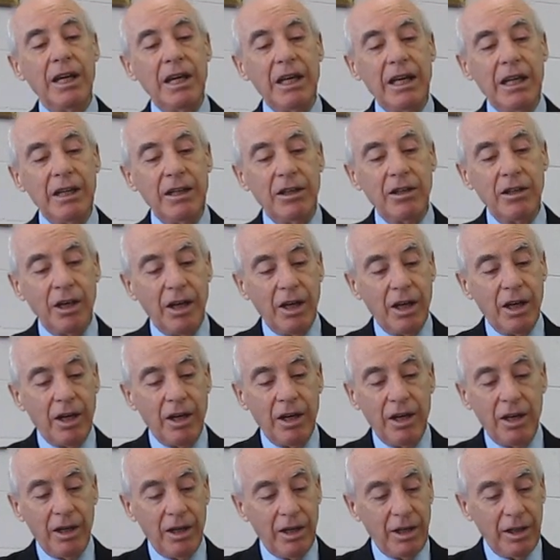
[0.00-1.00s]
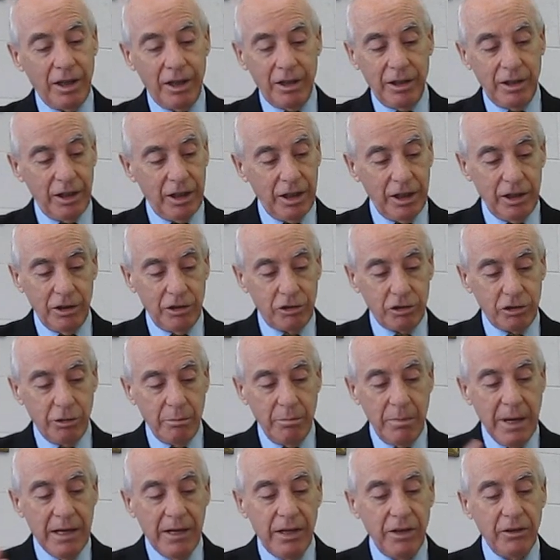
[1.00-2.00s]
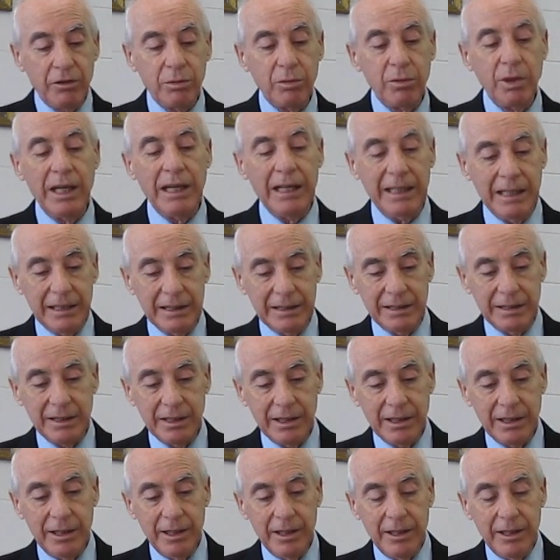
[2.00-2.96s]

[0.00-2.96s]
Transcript: in, uh, uh, in tremendous ways.